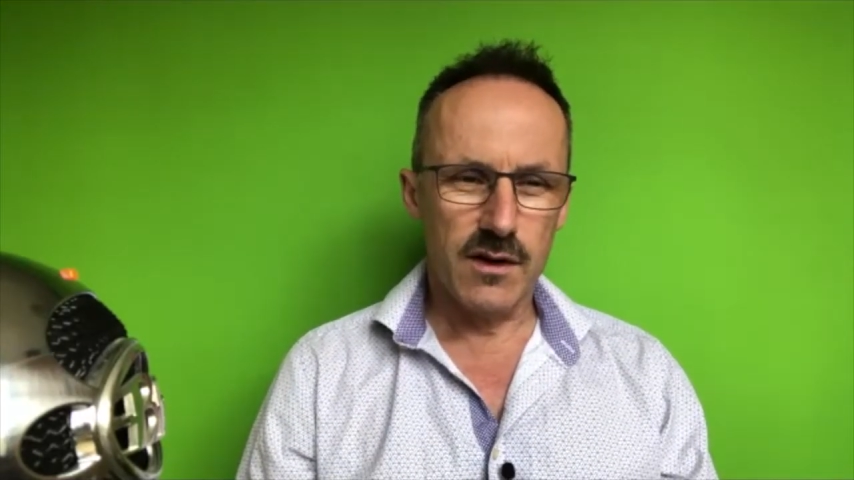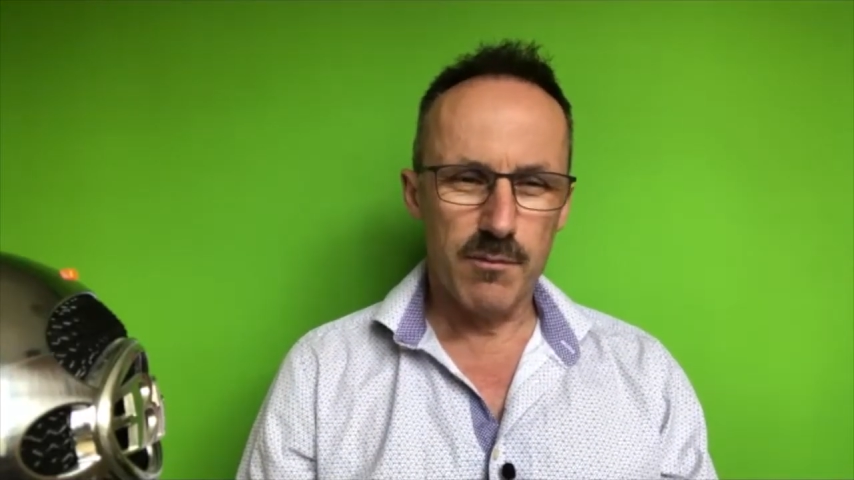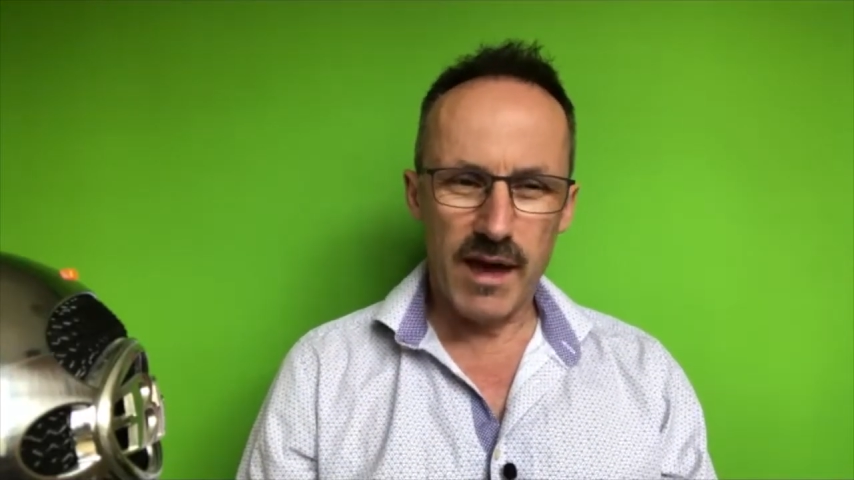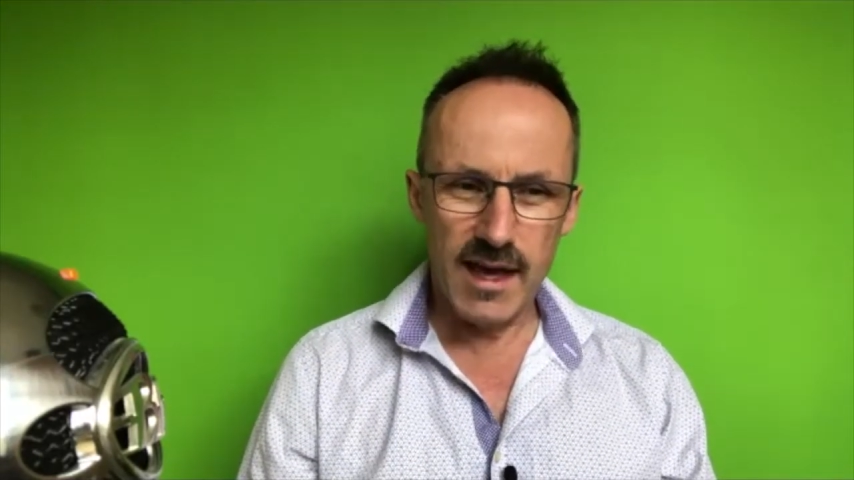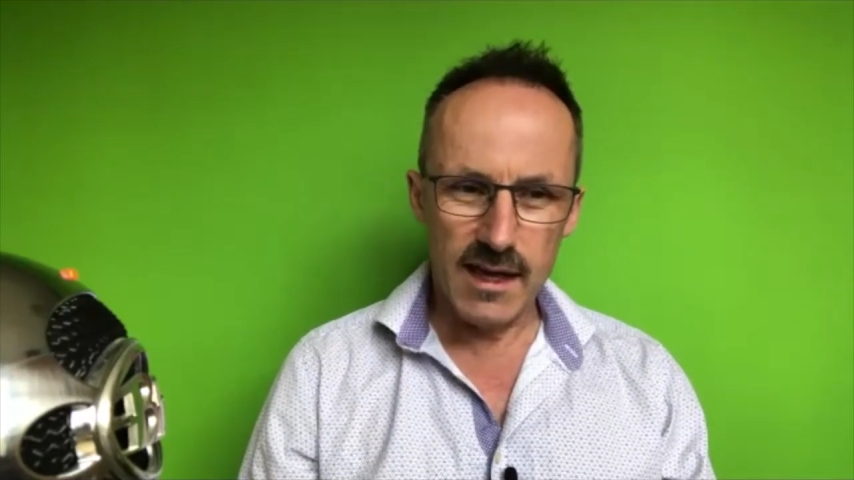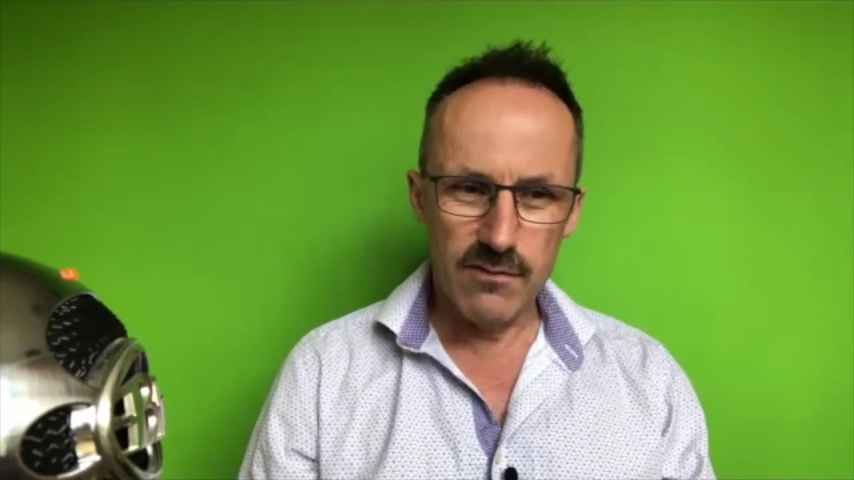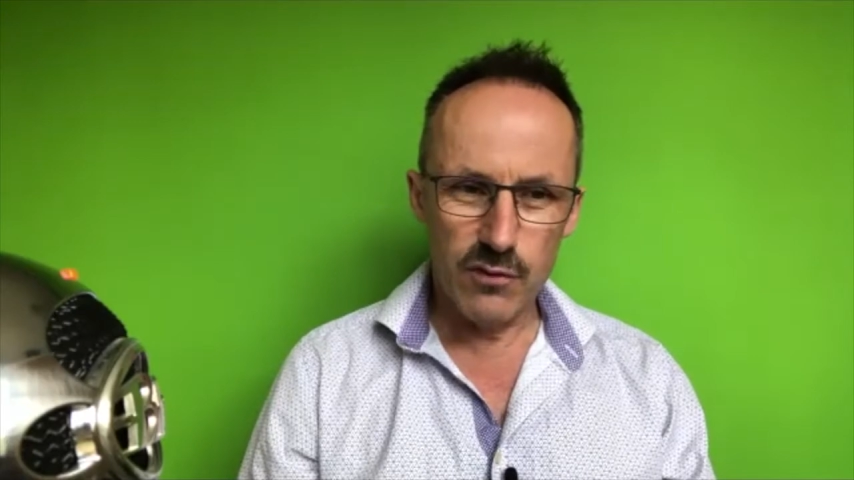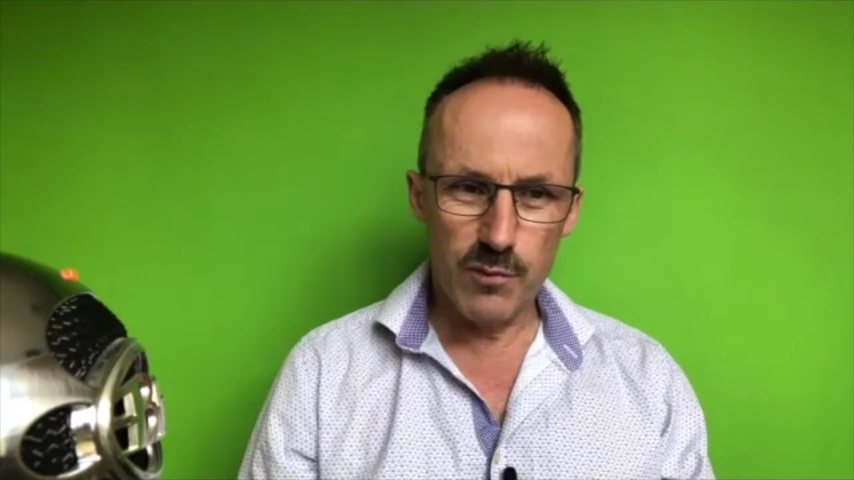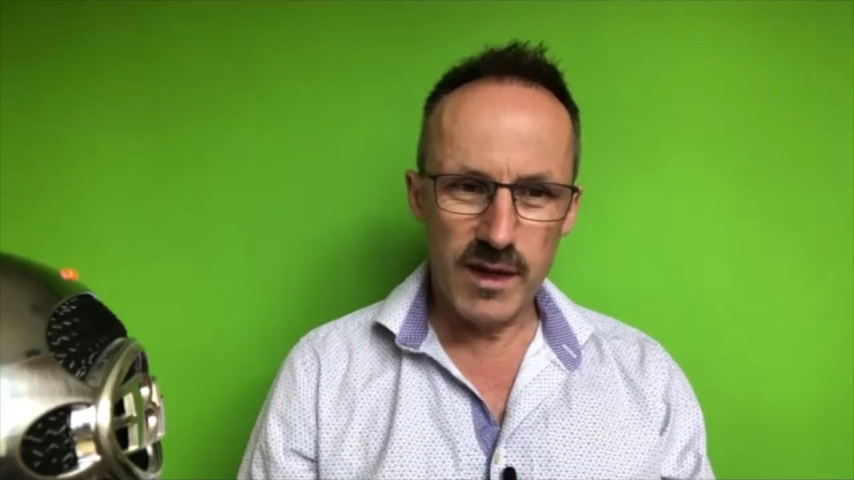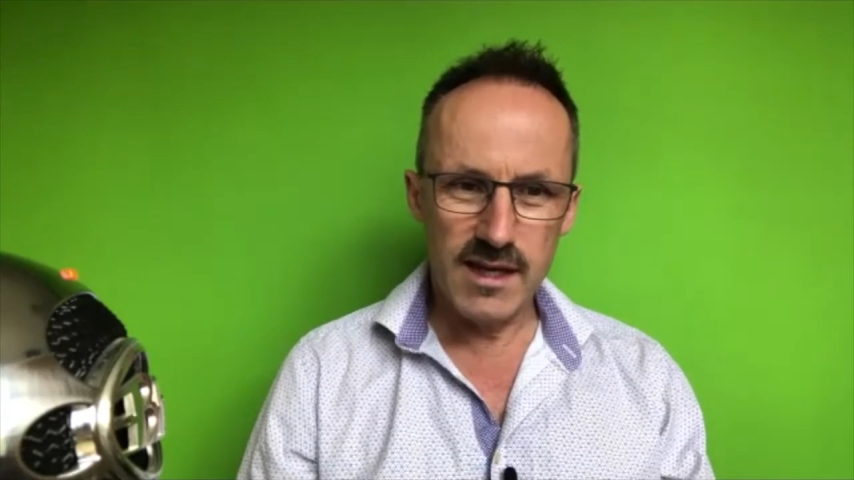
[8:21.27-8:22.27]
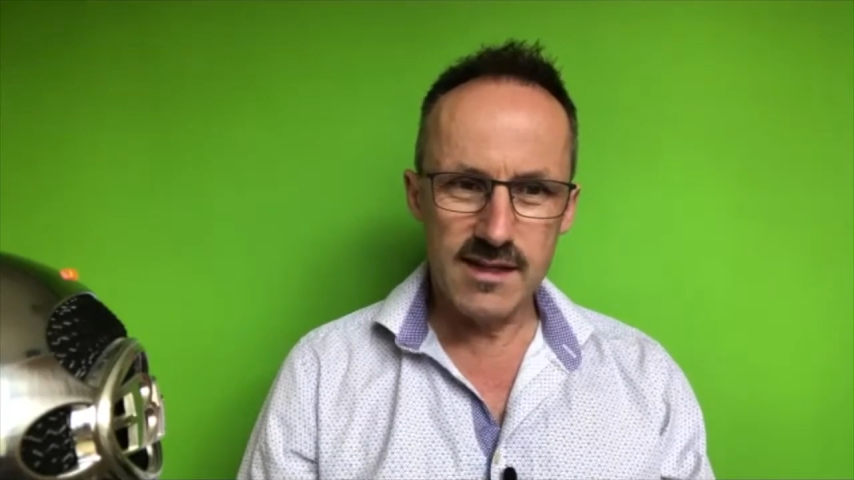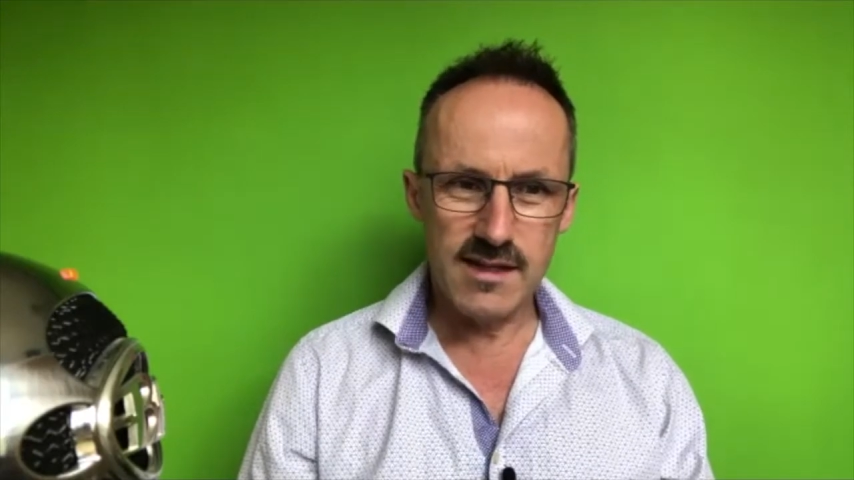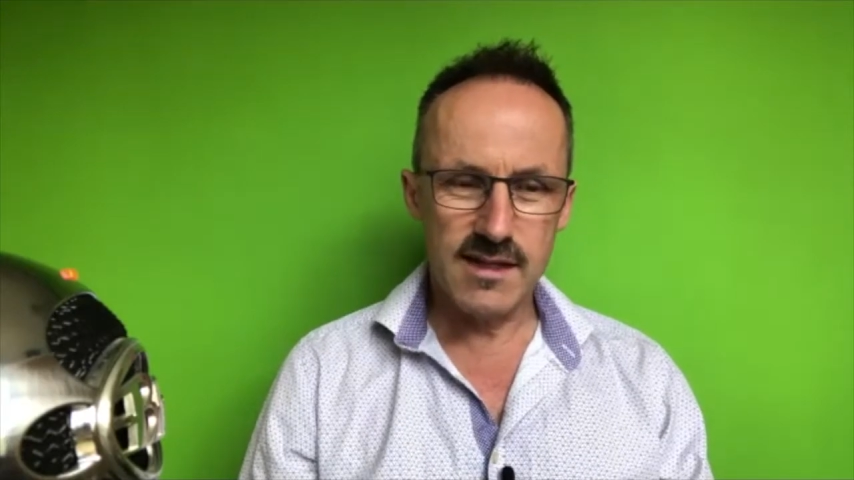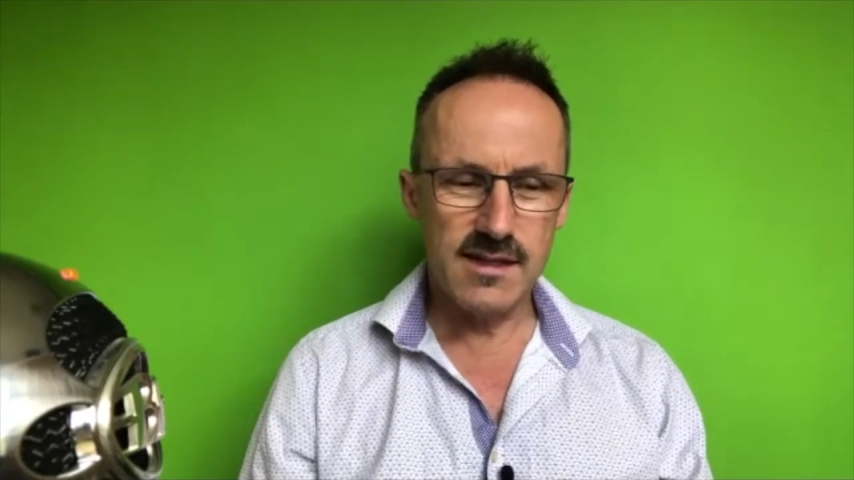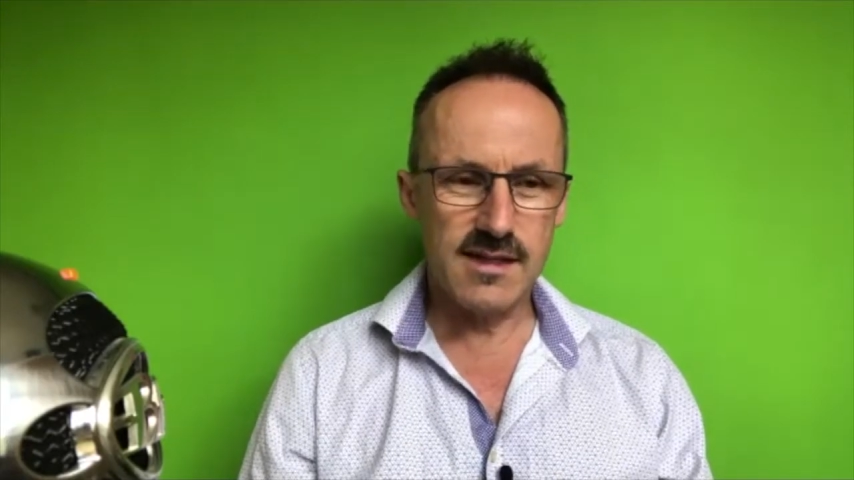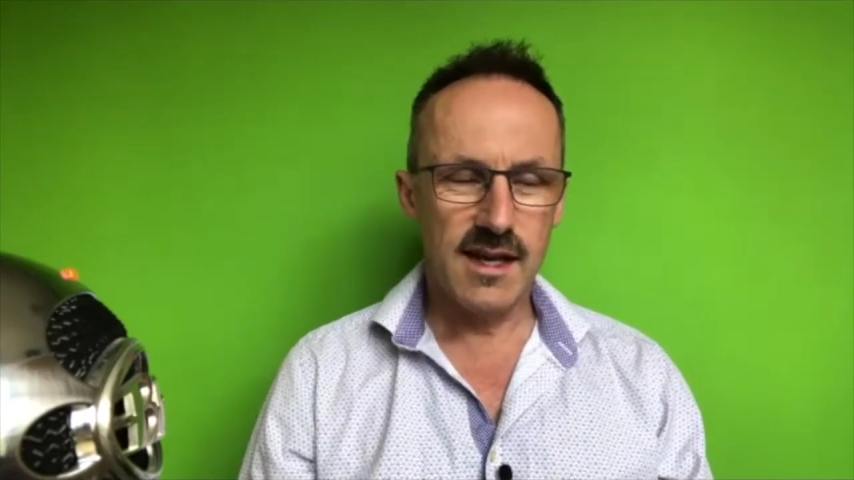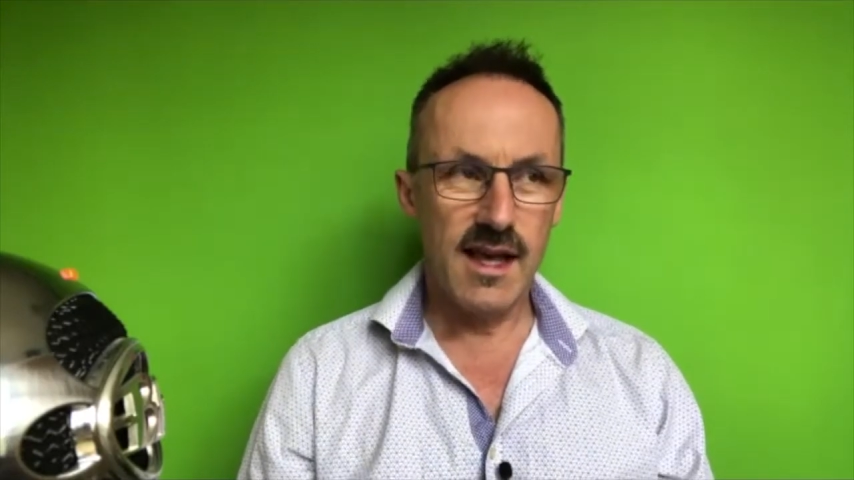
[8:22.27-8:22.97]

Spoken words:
of behavioral pieces.